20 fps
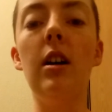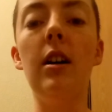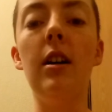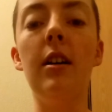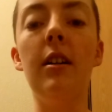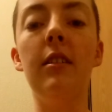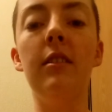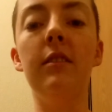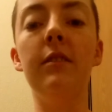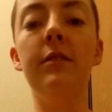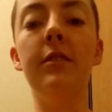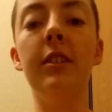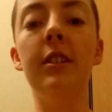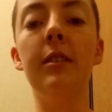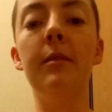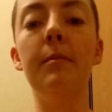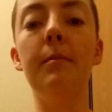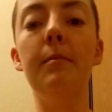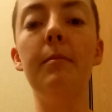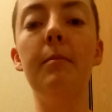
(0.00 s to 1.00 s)
of
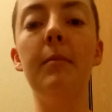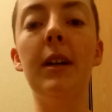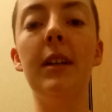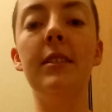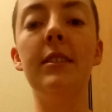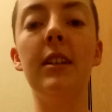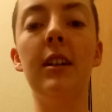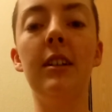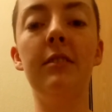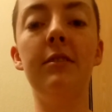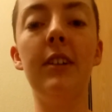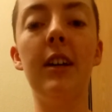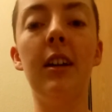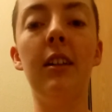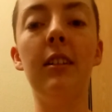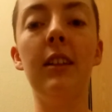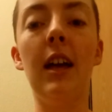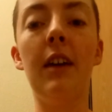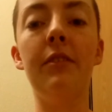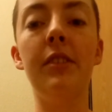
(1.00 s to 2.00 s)
myself at
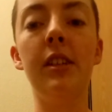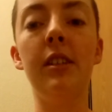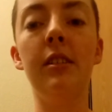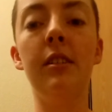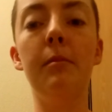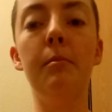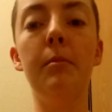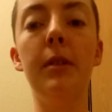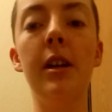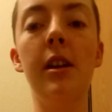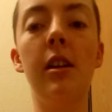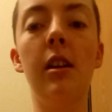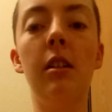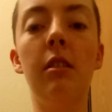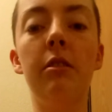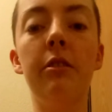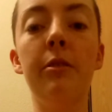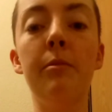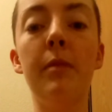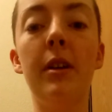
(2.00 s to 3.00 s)
11
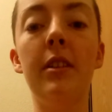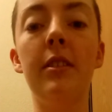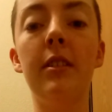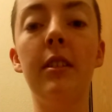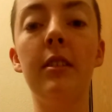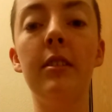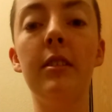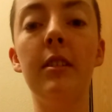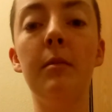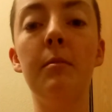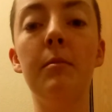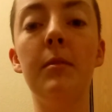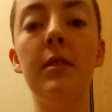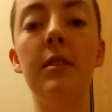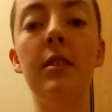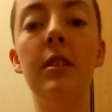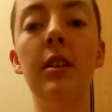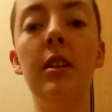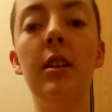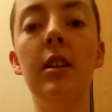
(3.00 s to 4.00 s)
breaking through my
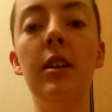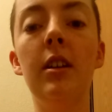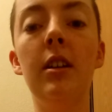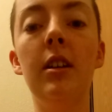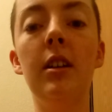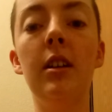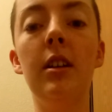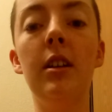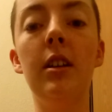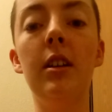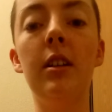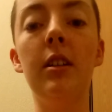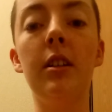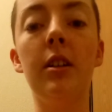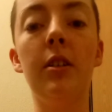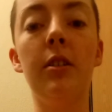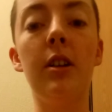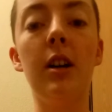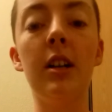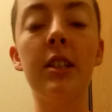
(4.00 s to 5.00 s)
systems in
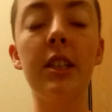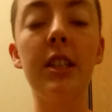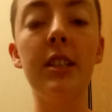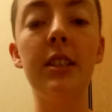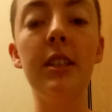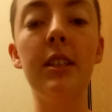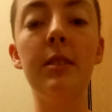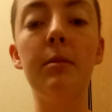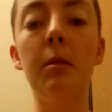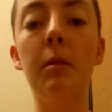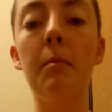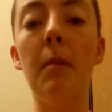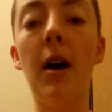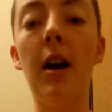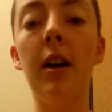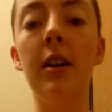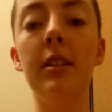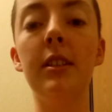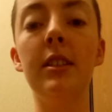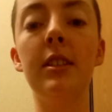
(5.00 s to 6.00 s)
co-consciousness with
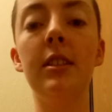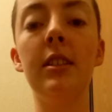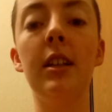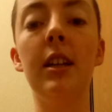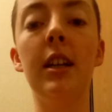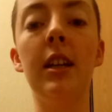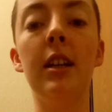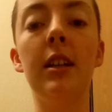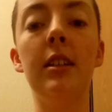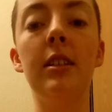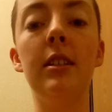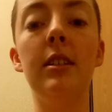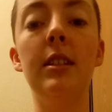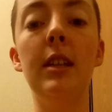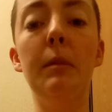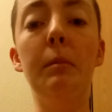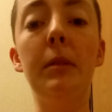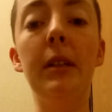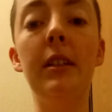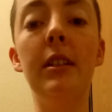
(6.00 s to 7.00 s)
parts and
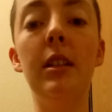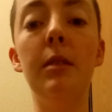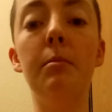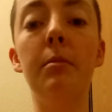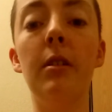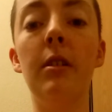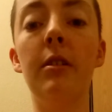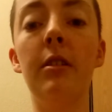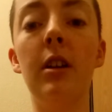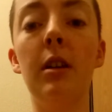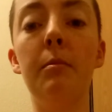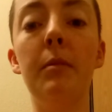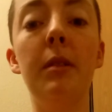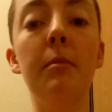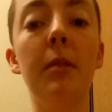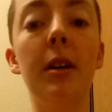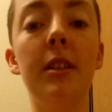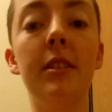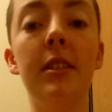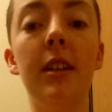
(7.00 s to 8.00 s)
deeply
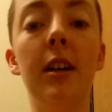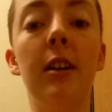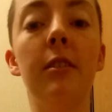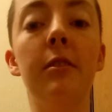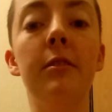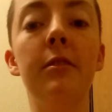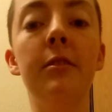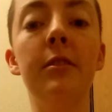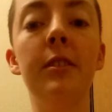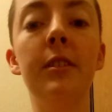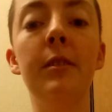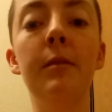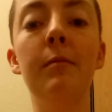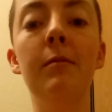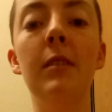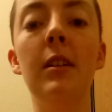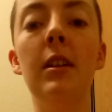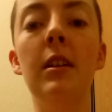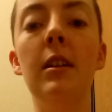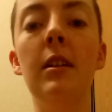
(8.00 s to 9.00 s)
deprogramming myself,
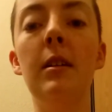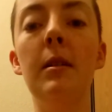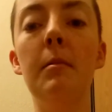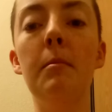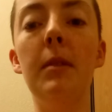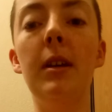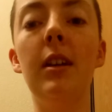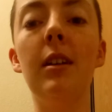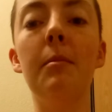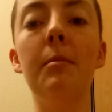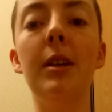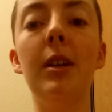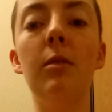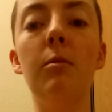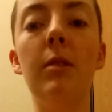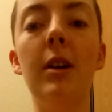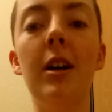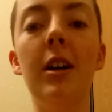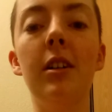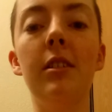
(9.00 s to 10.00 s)
becoming
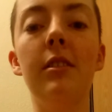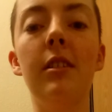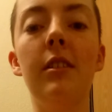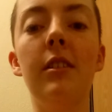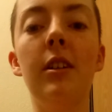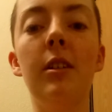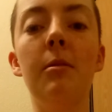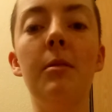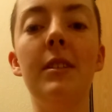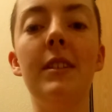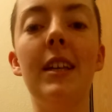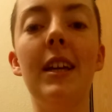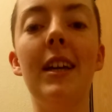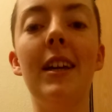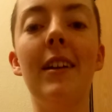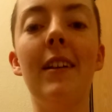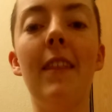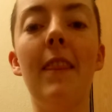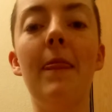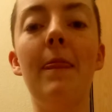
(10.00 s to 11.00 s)
aware that there was
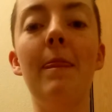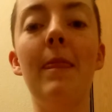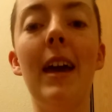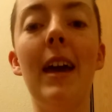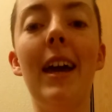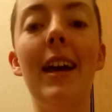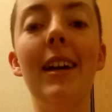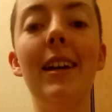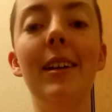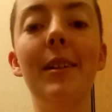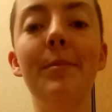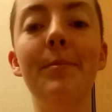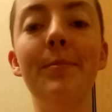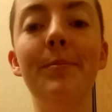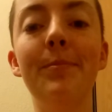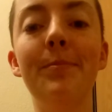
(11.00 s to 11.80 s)
a they,